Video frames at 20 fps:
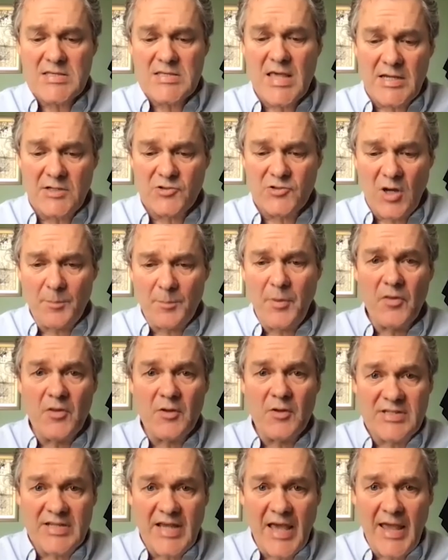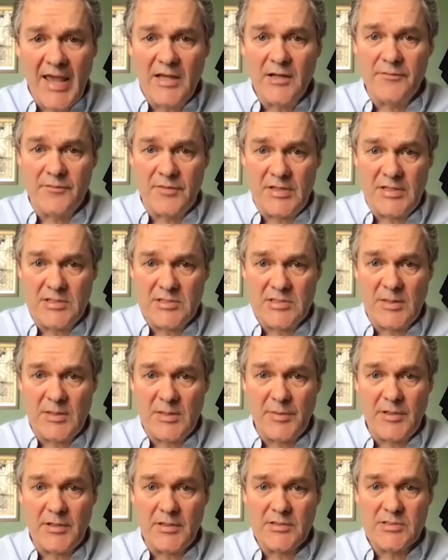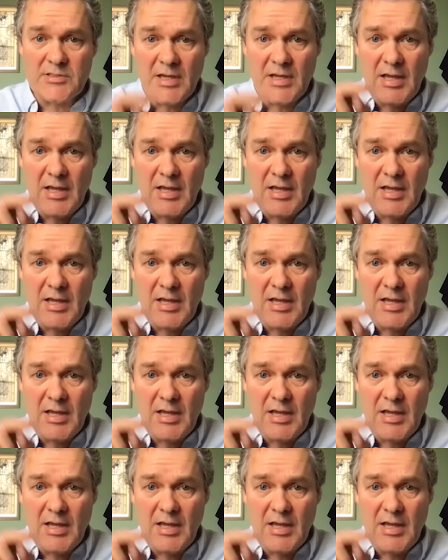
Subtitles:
they jump on the tail of these seabirds